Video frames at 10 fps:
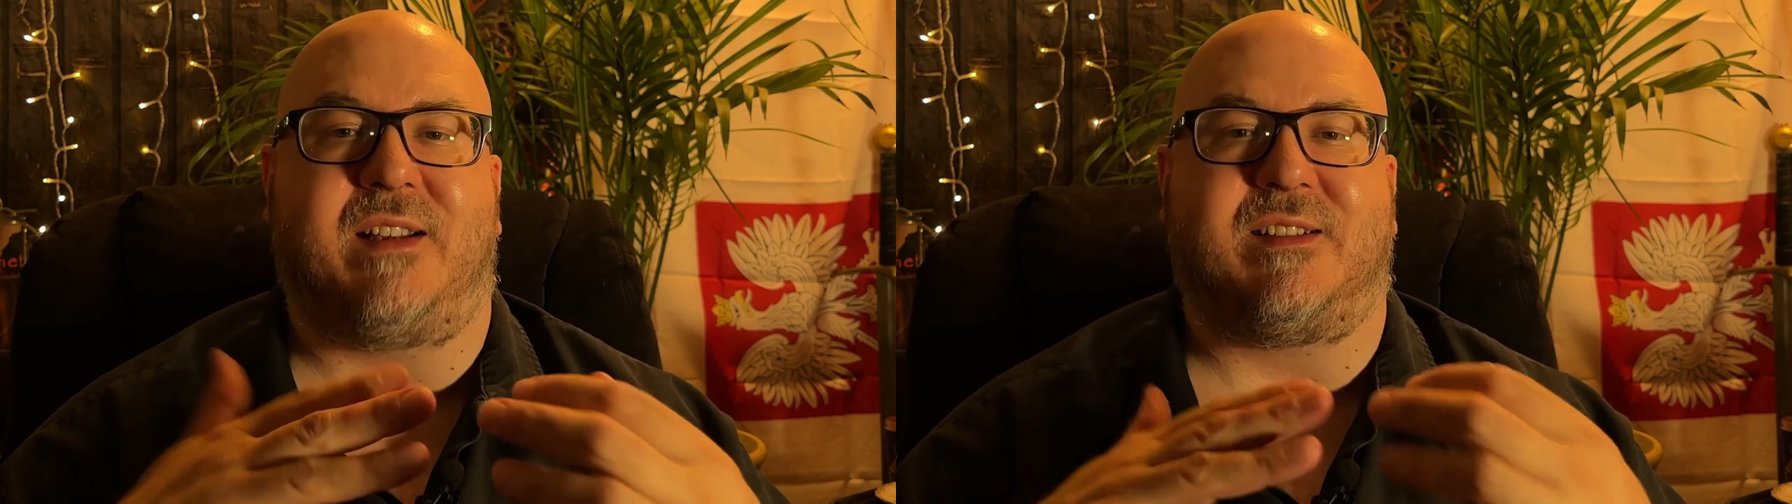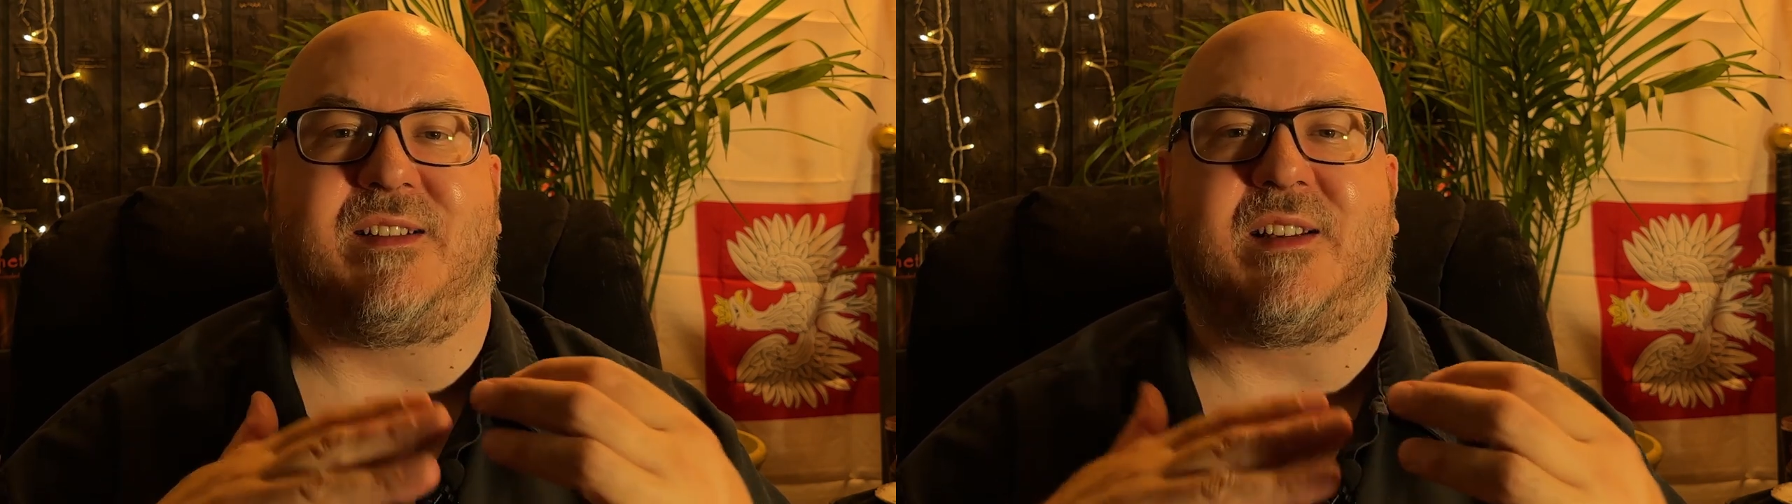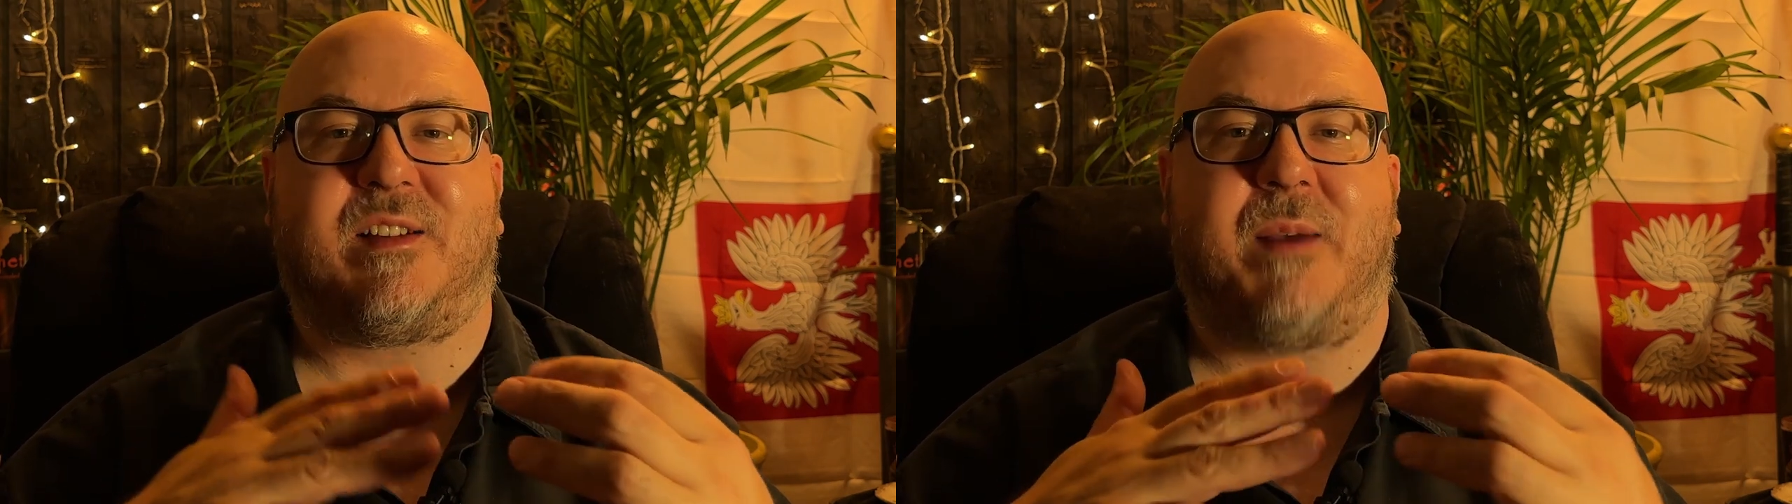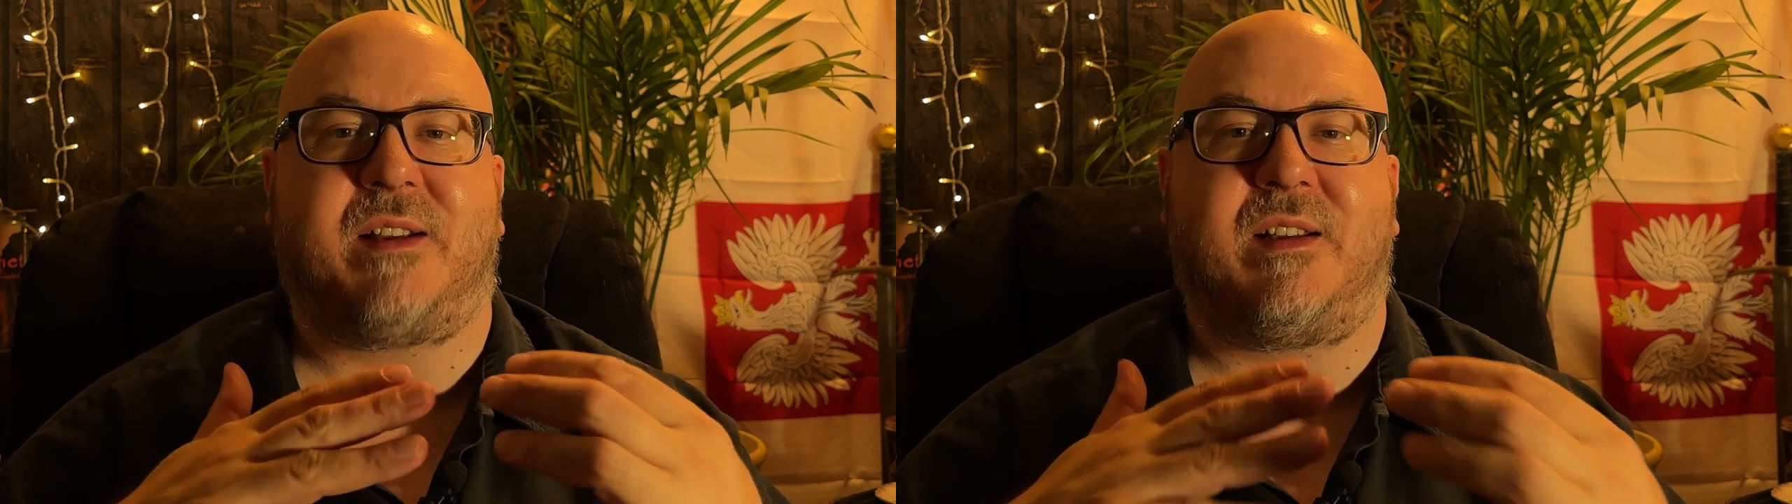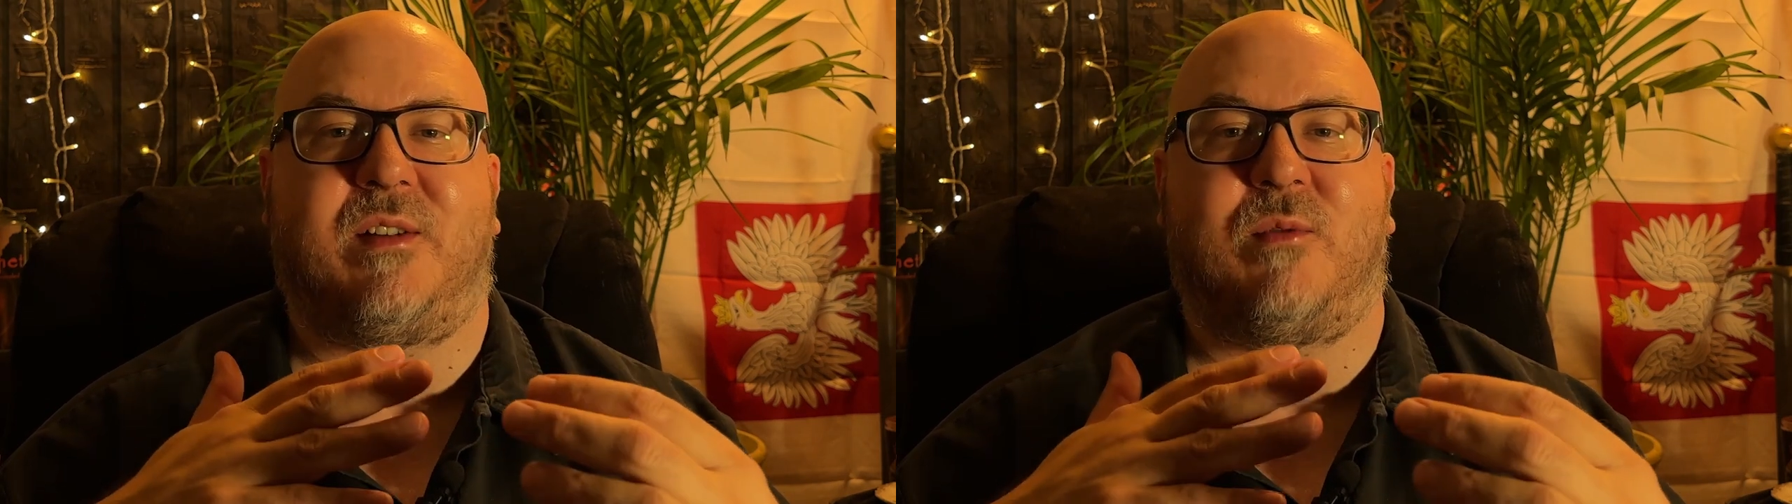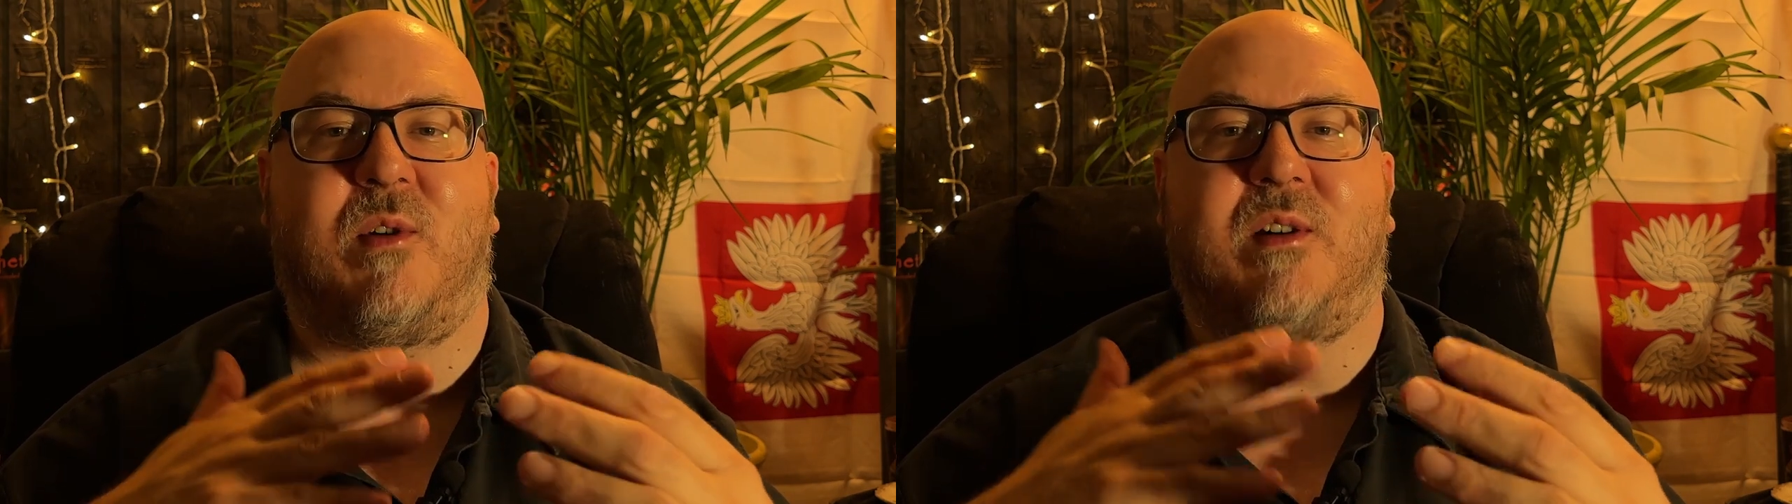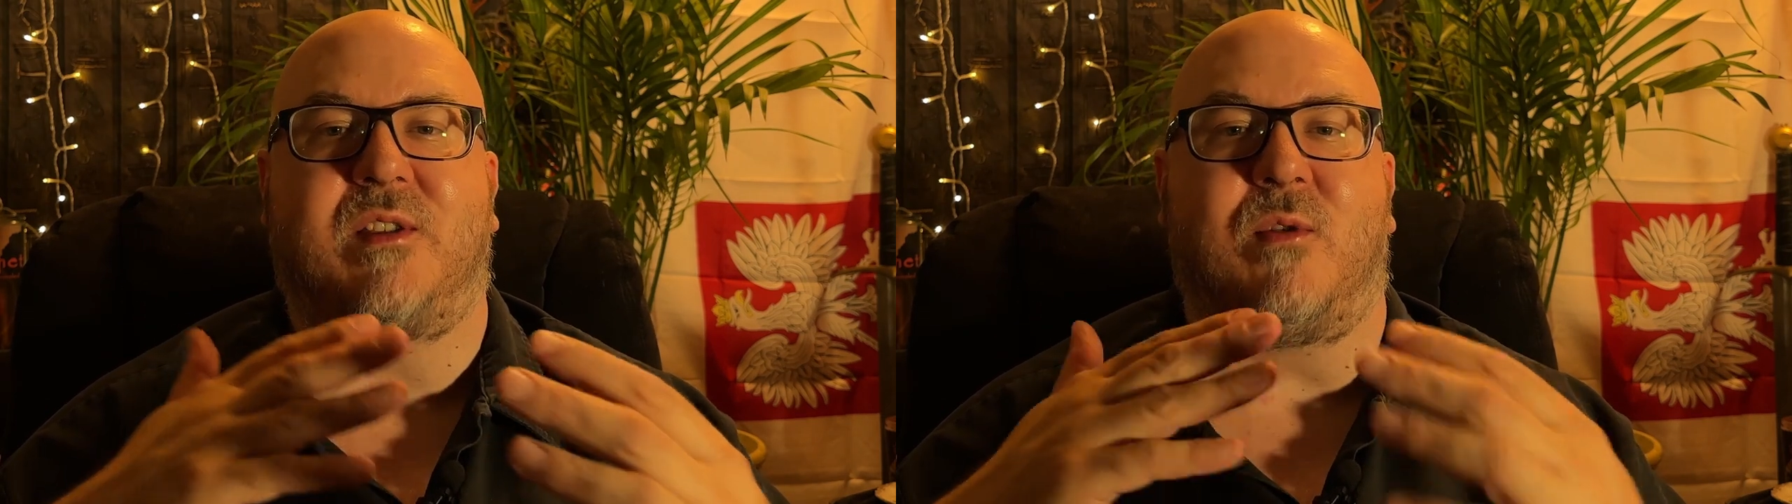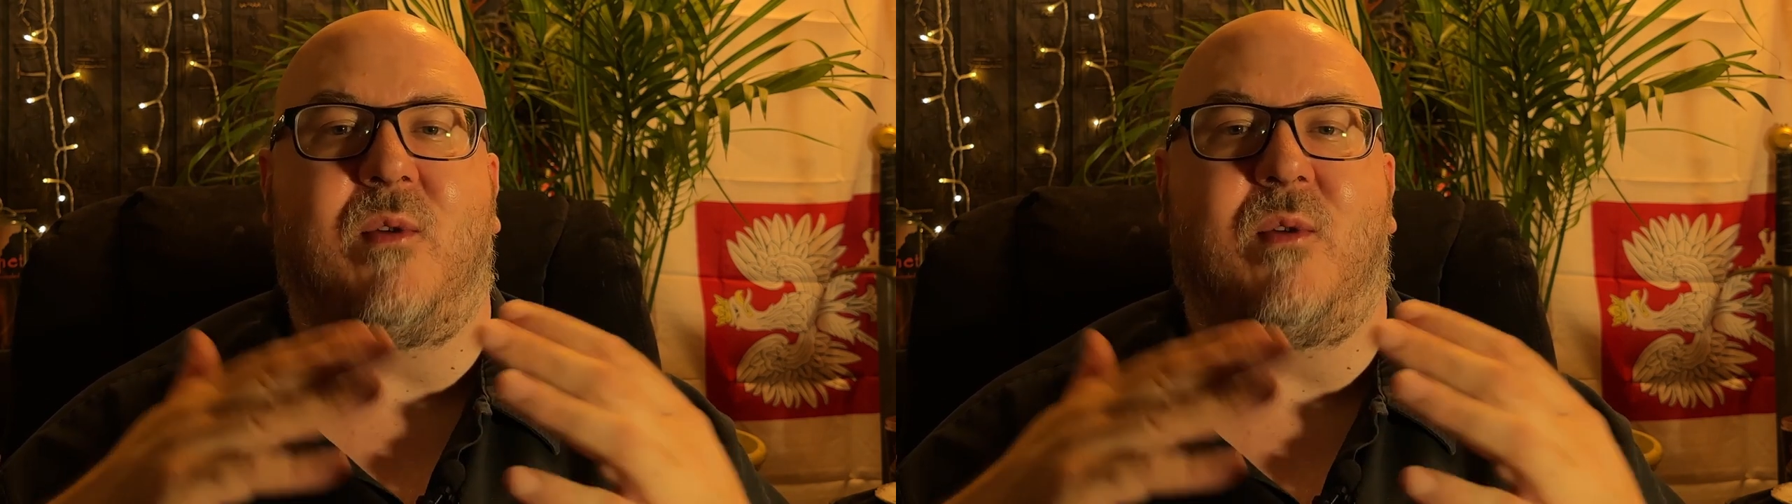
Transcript: and is expected to work their